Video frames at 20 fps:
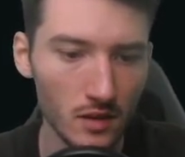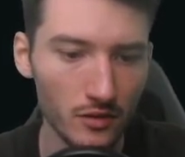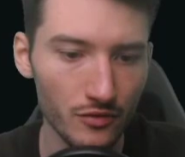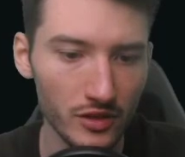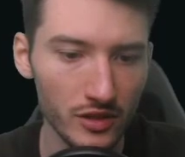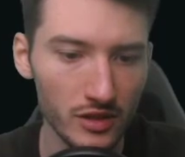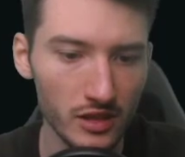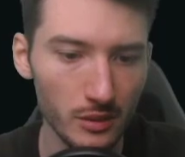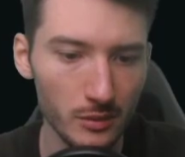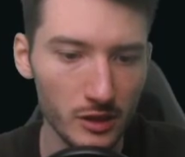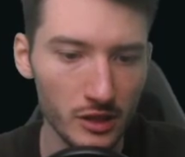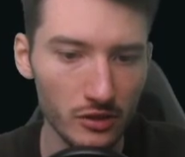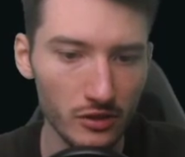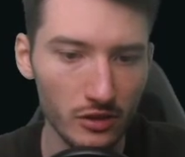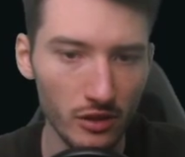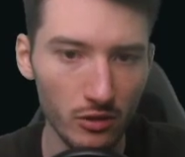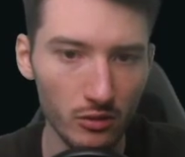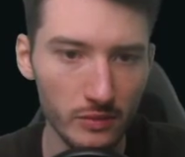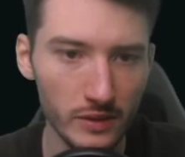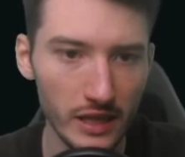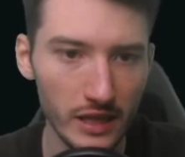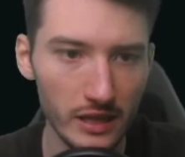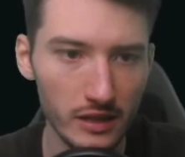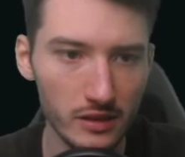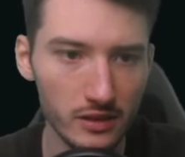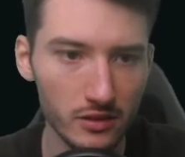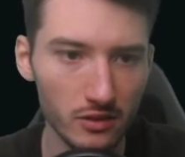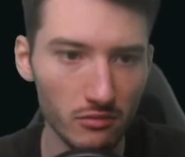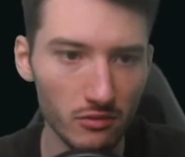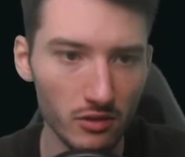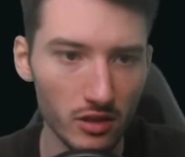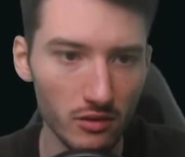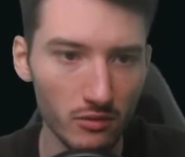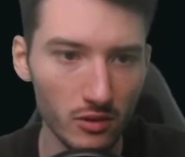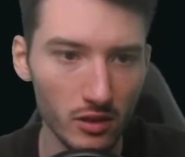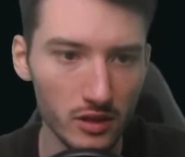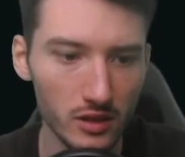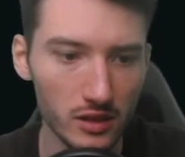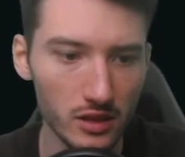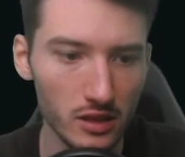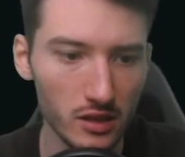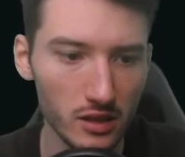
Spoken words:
think Cemetery Illuminator is not what I want here.